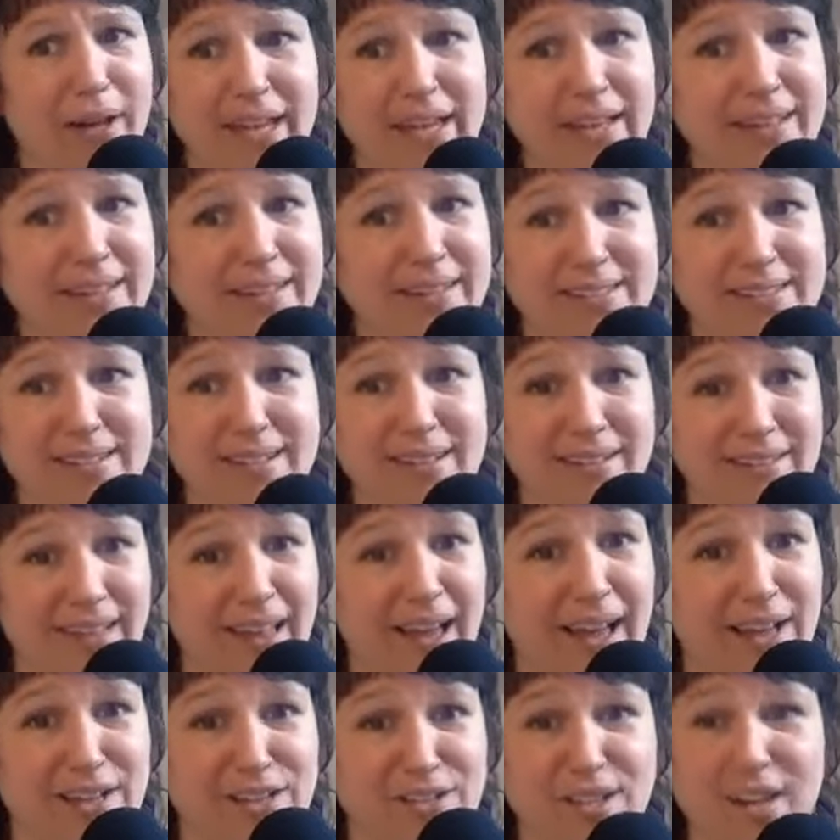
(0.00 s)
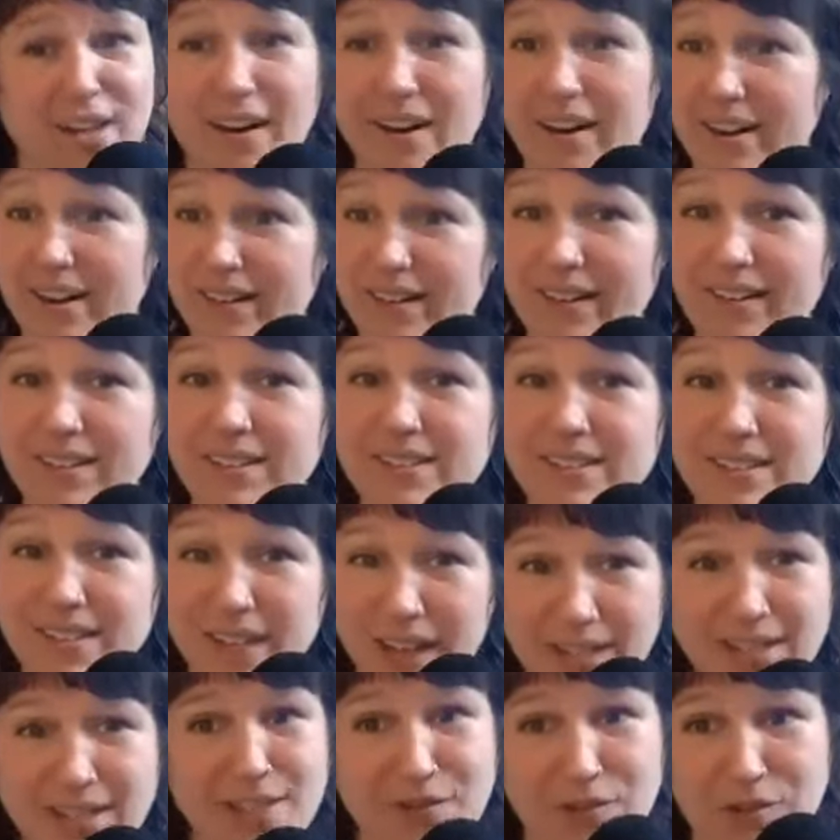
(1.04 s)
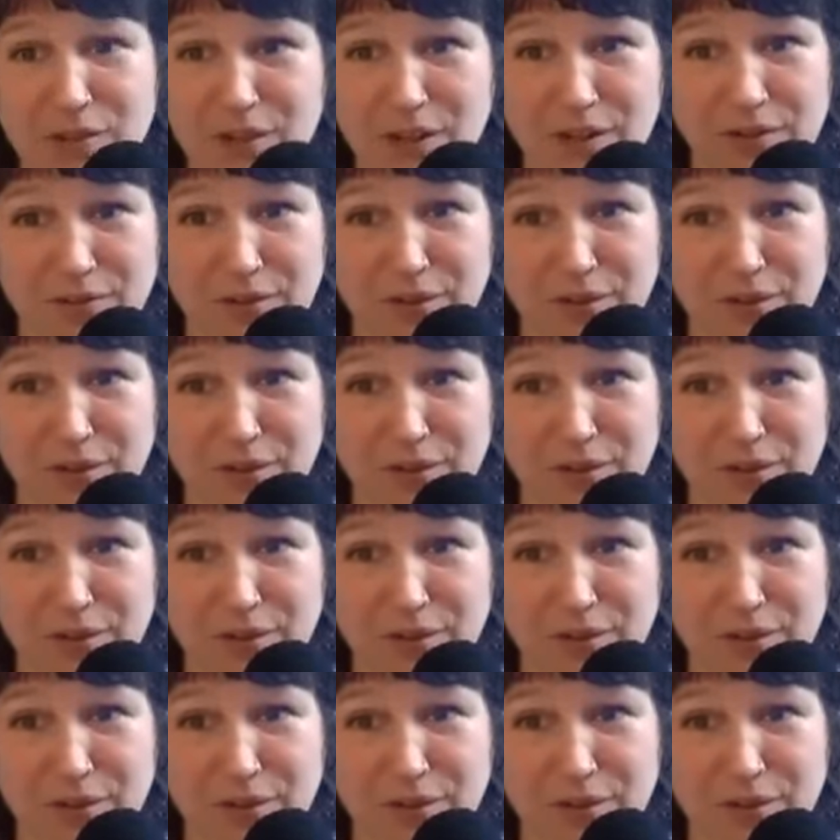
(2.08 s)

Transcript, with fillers: into Lush, there are tons of queer